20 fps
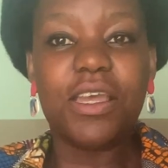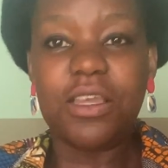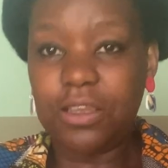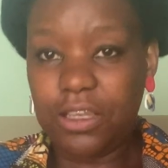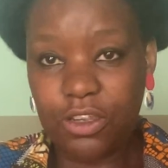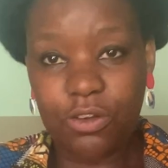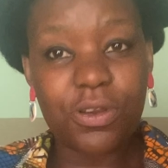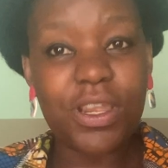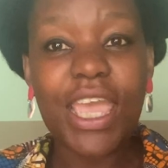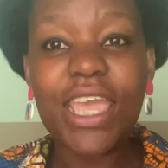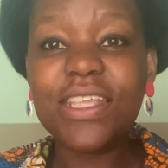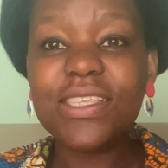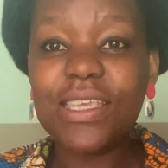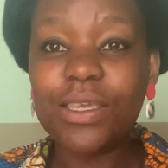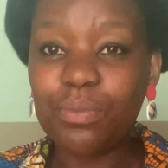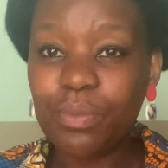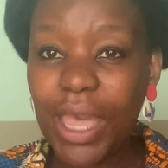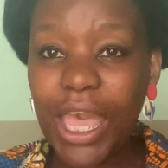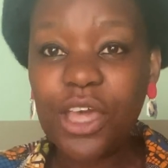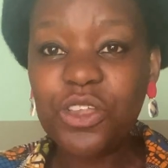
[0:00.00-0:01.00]
creating
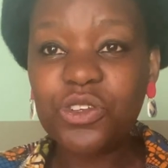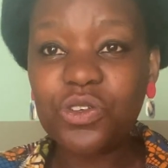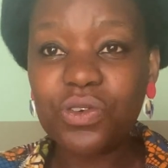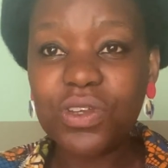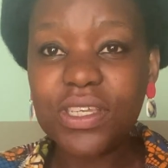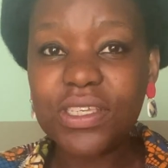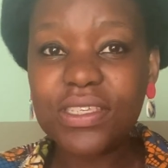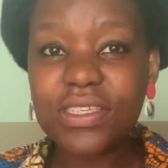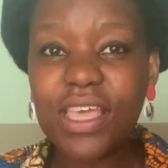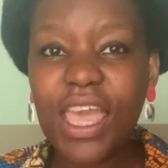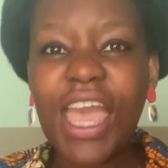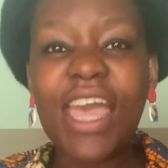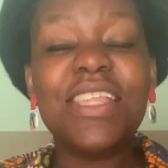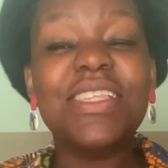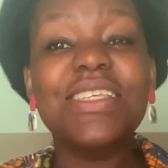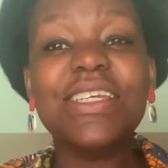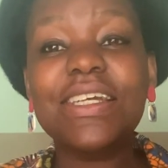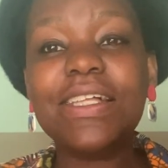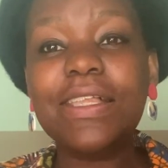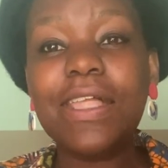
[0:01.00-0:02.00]
boundaries and
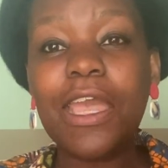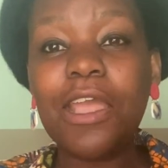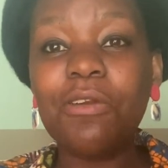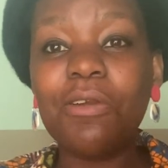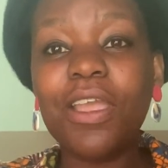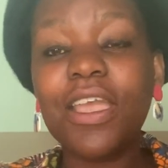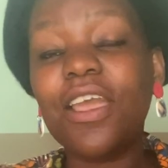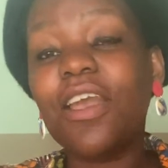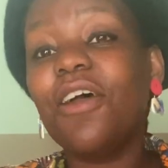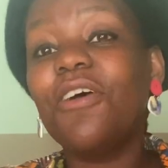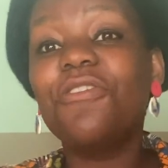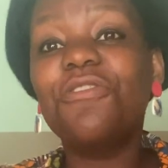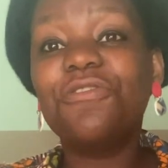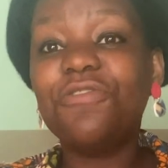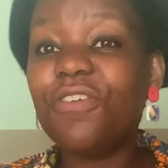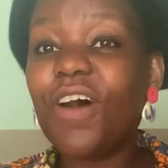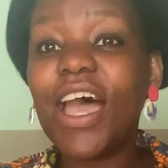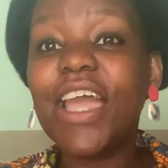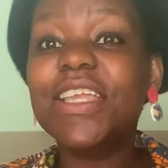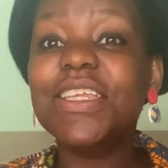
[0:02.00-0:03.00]
declaring
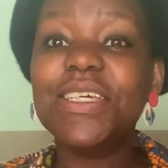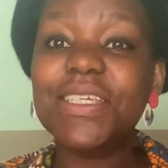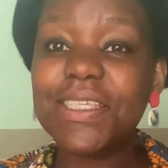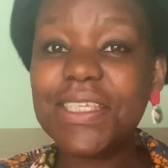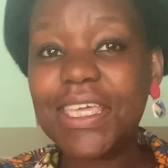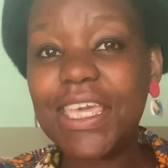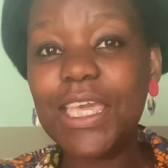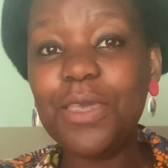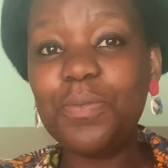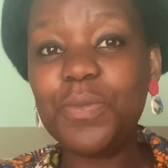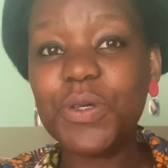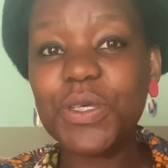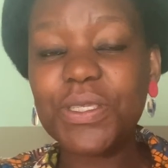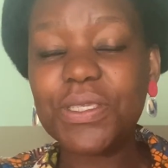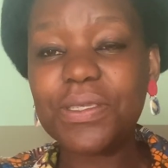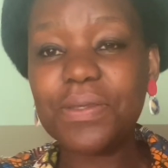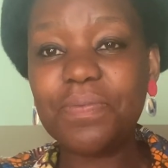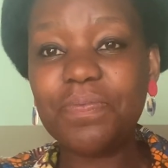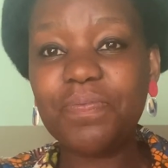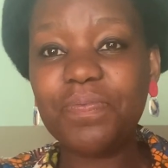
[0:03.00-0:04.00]
finders keepers.
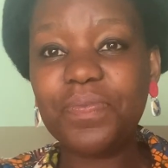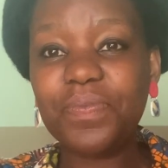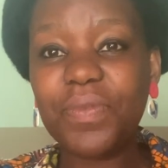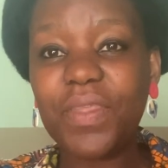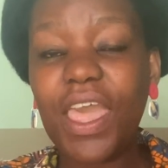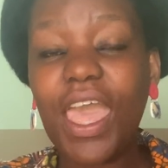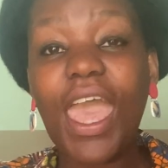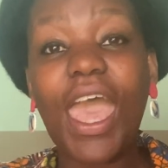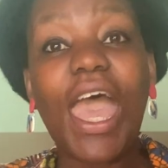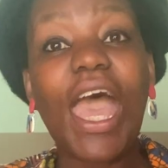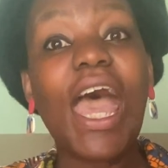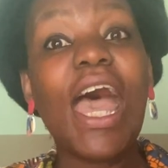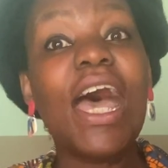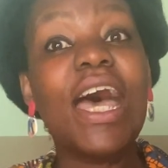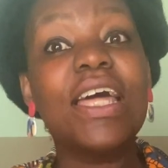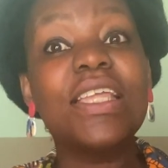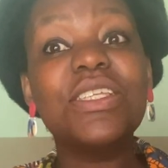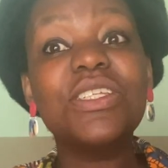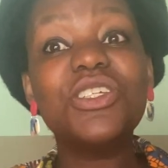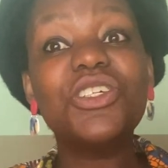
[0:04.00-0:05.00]

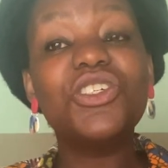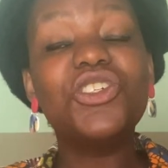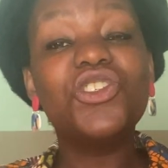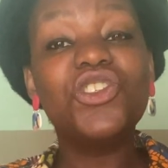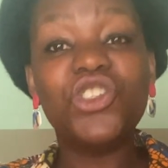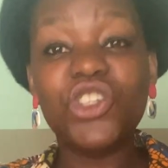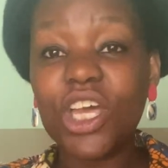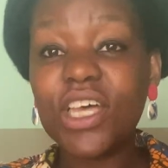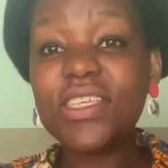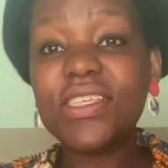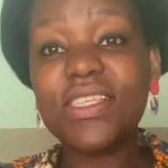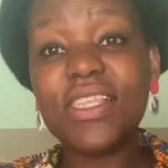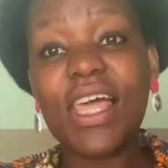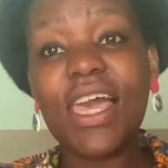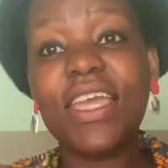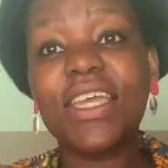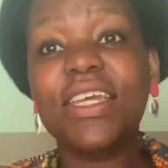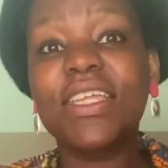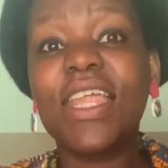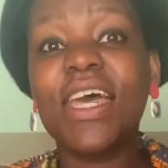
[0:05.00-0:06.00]
And just
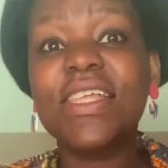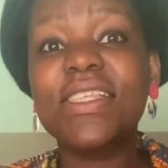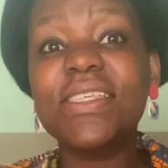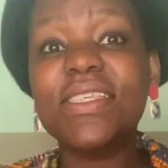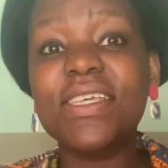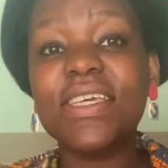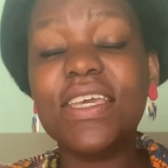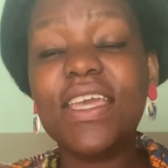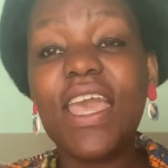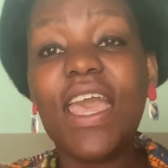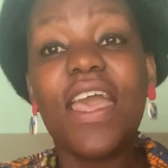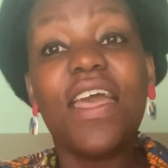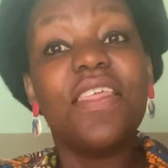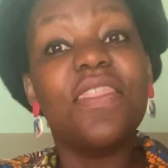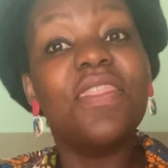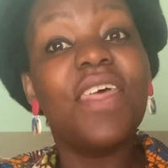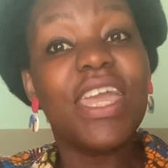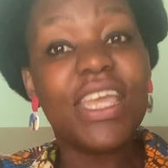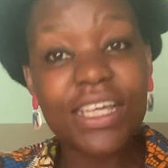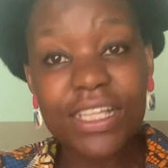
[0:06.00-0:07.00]
like Anansi,
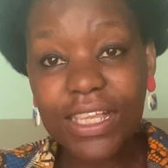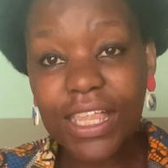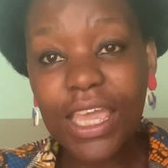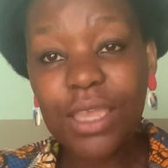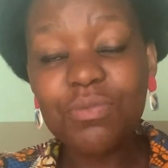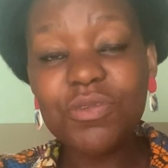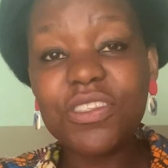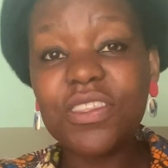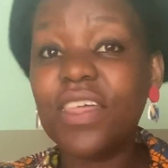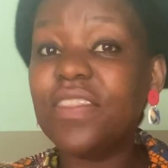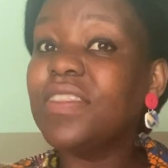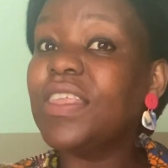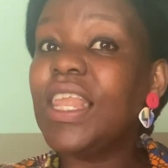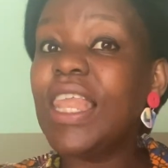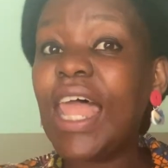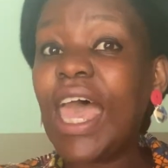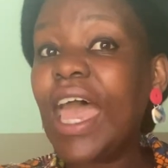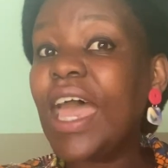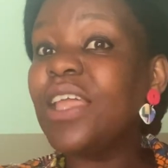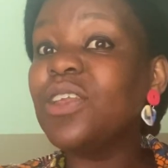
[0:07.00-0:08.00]
they claimed that the
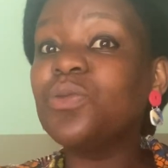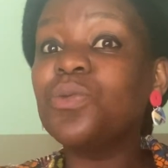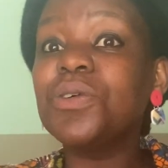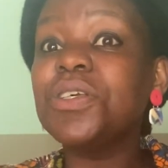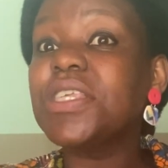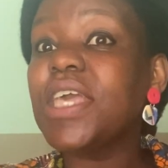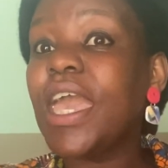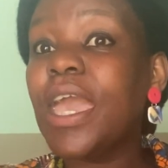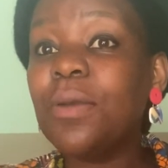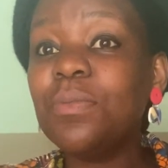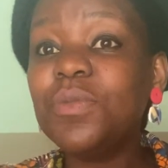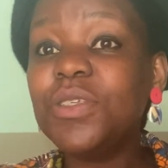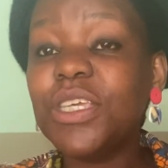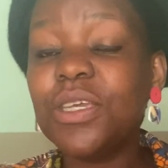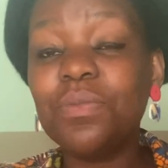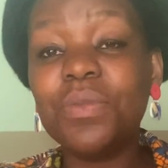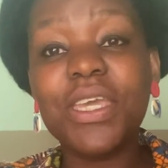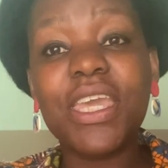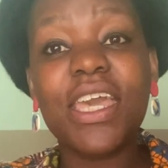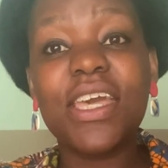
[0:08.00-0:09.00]
land was empty
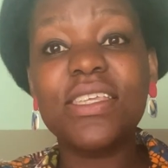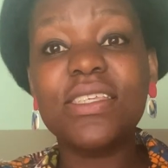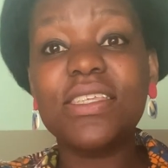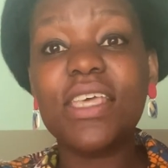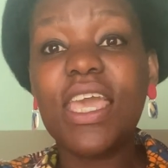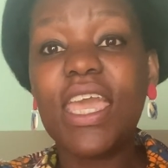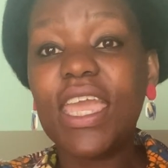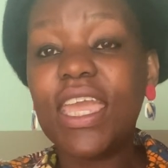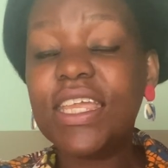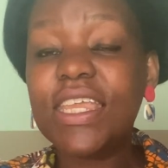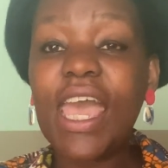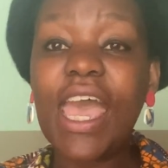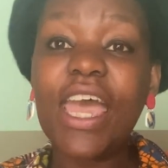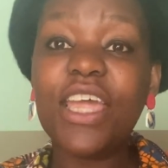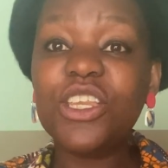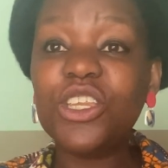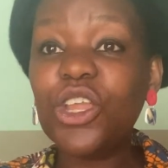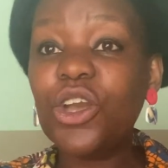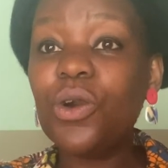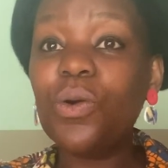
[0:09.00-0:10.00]
because it had
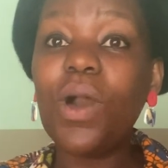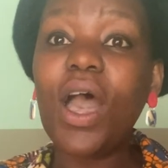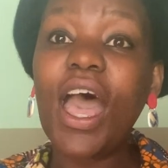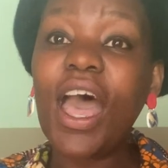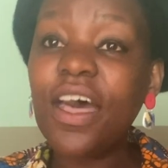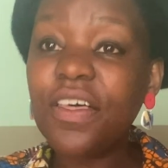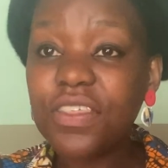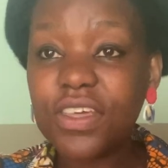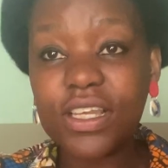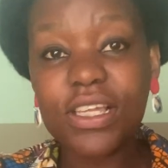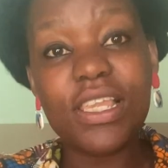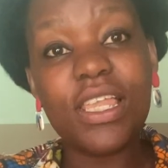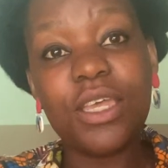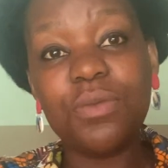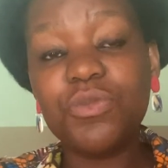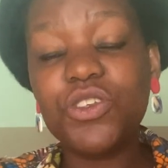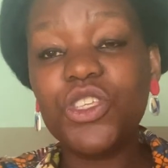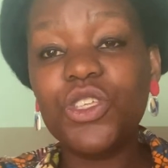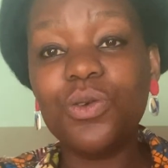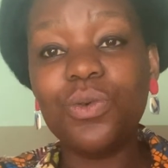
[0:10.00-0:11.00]
no other
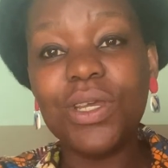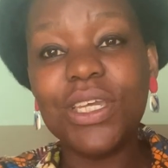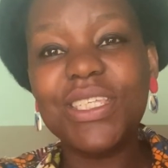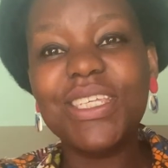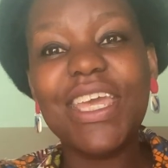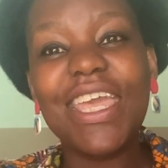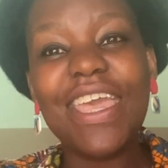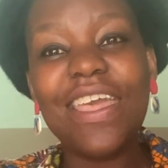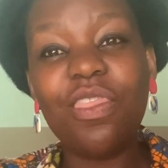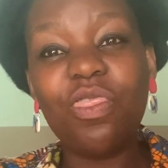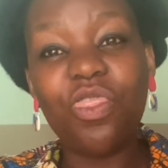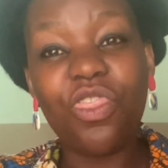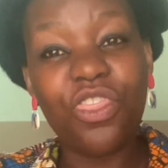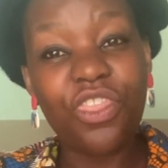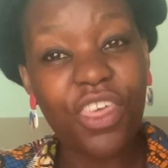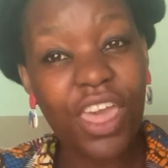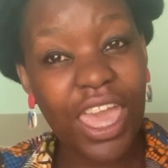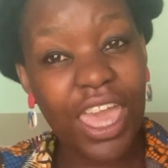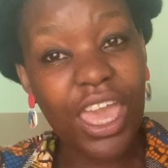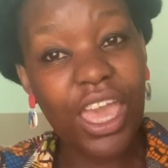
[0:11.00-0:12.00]
claims to it in
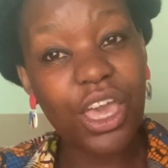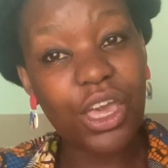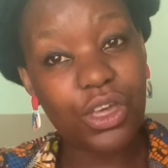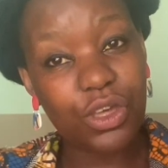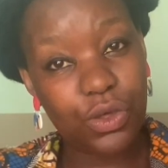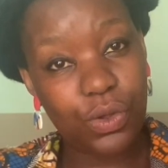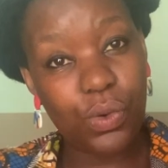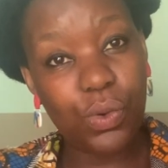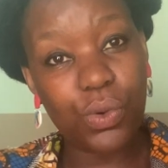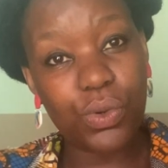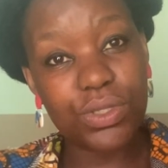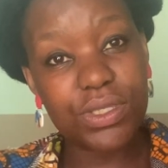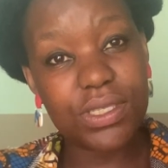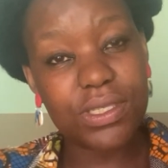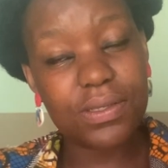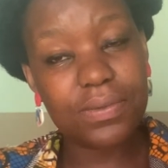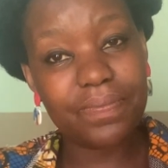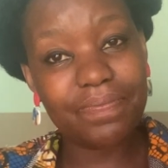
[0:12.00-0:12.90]
their courts.